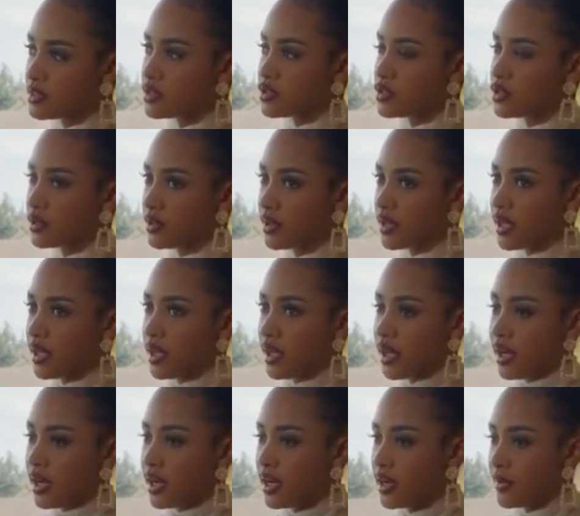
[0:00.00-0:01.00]
True.
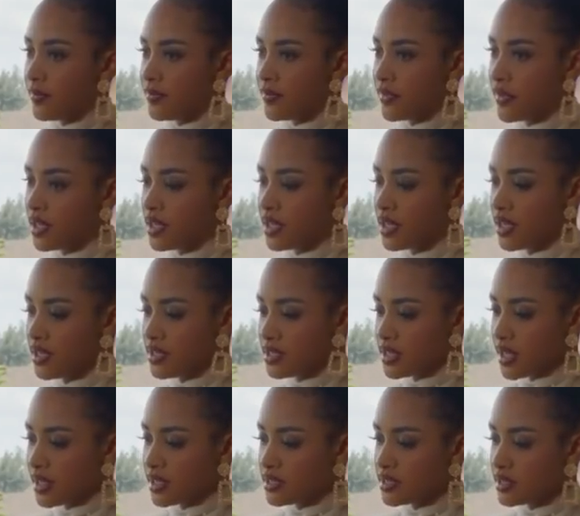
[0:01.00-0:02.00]
Yes,
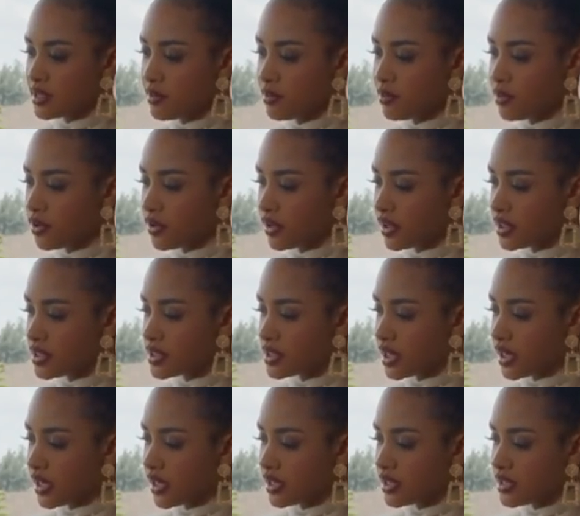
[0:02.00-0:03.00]
at some point I